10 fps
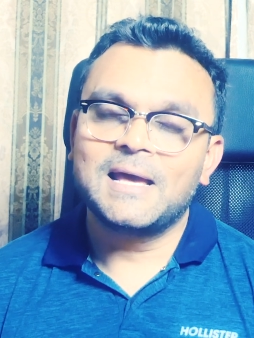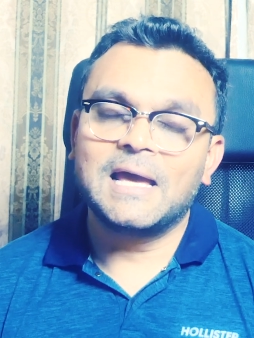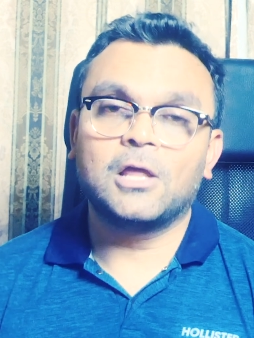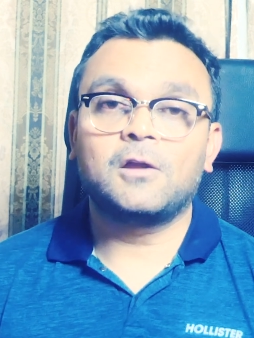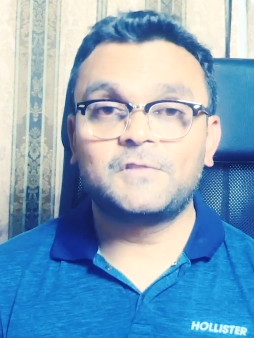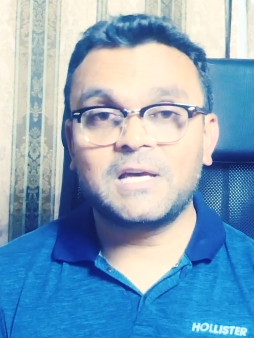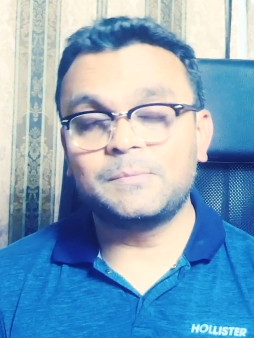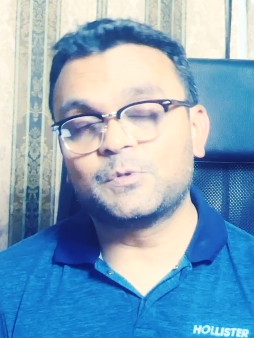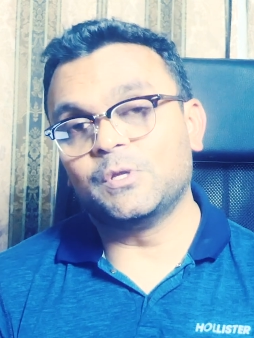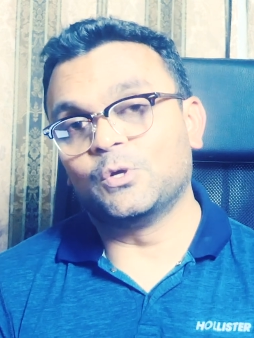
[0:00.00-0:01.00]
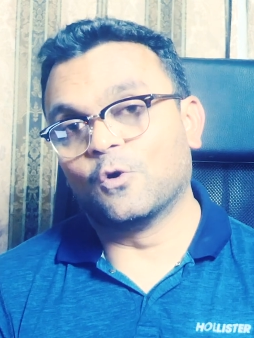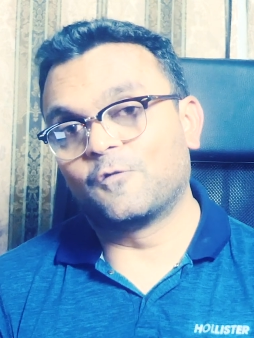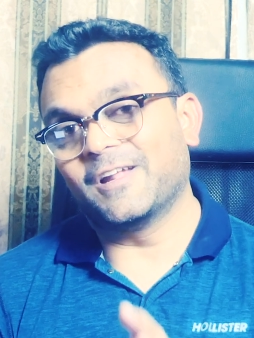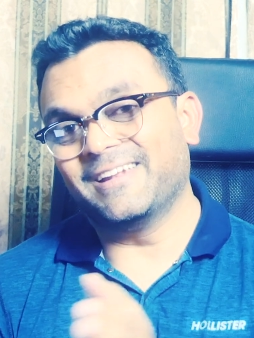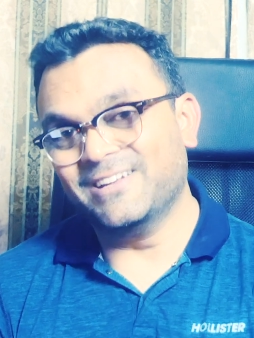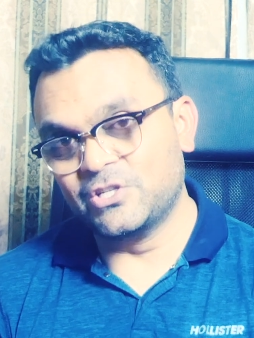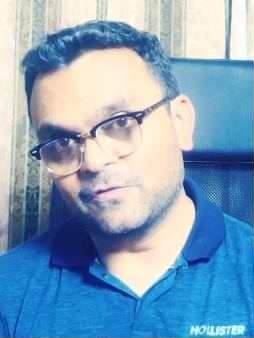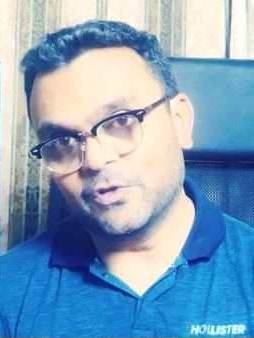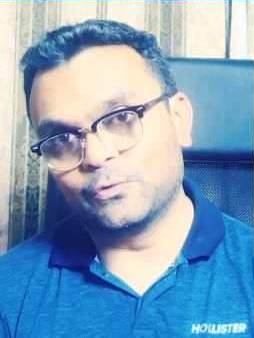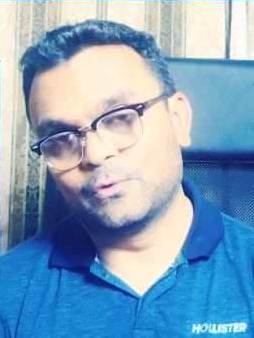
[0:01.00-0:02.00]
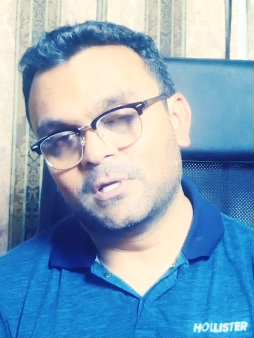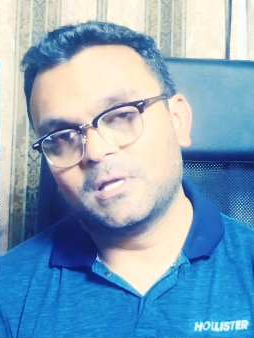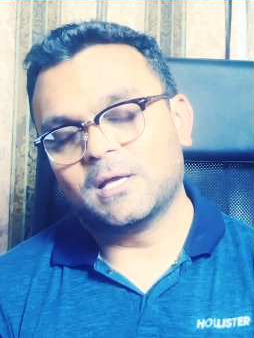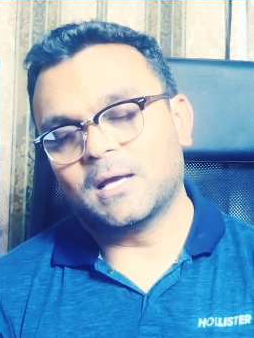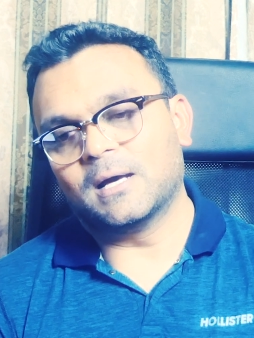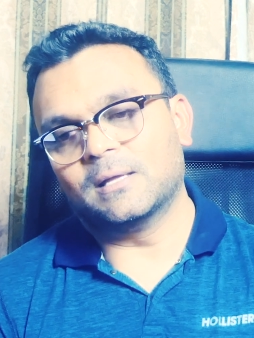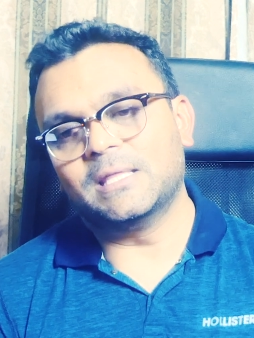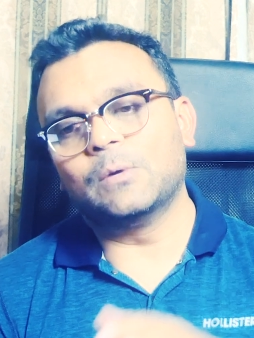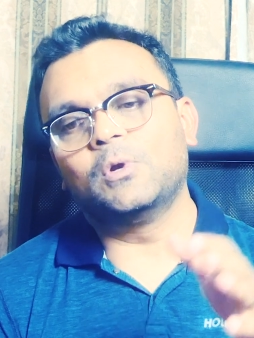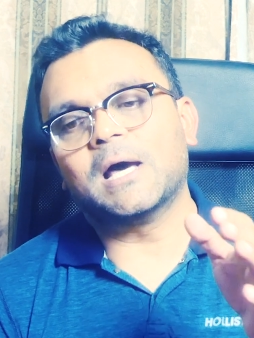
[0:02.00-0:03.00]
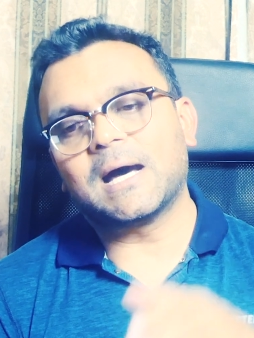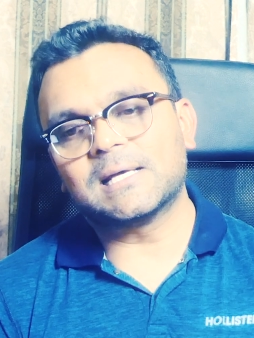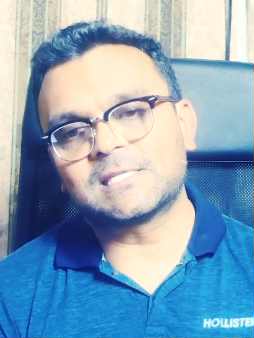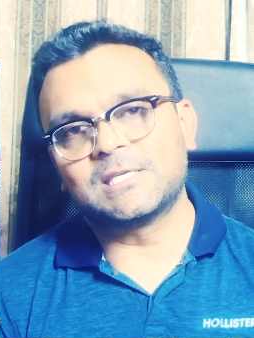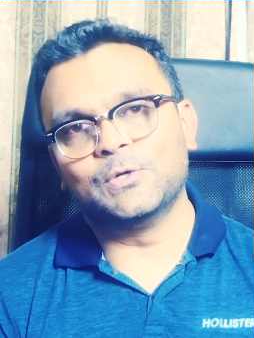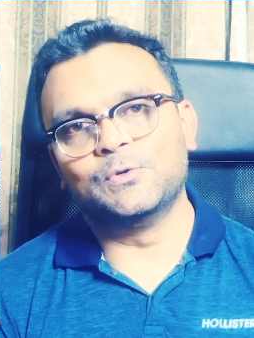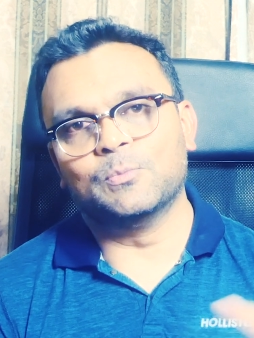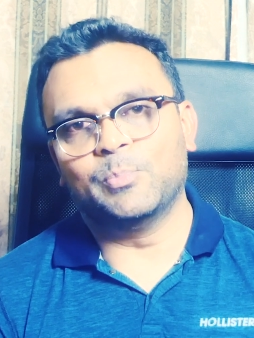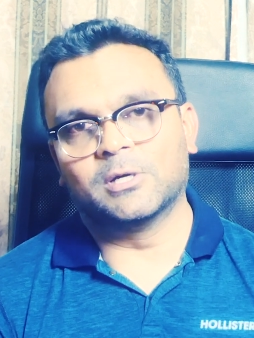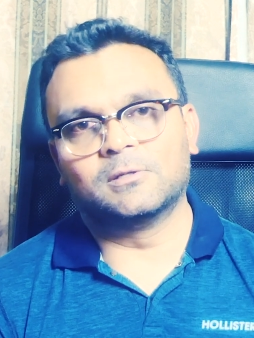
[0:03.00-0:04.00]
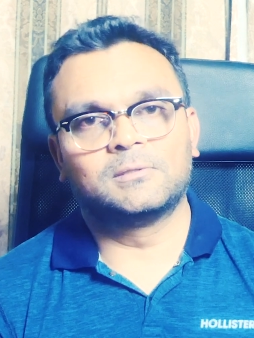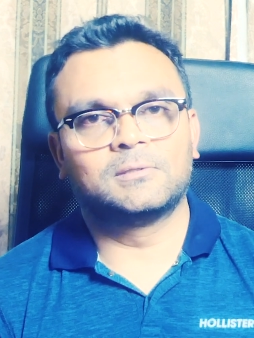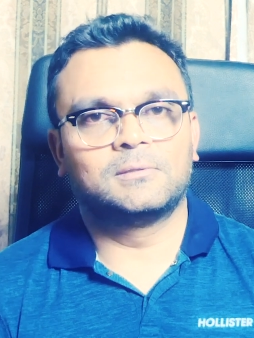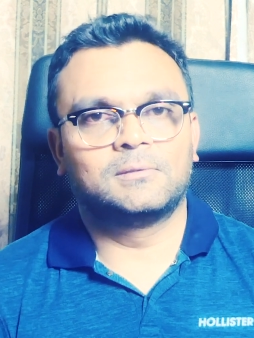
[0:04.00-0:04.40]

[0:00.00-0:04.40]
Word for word: A lot of times when you go for an interview, uh, they would ask you to build,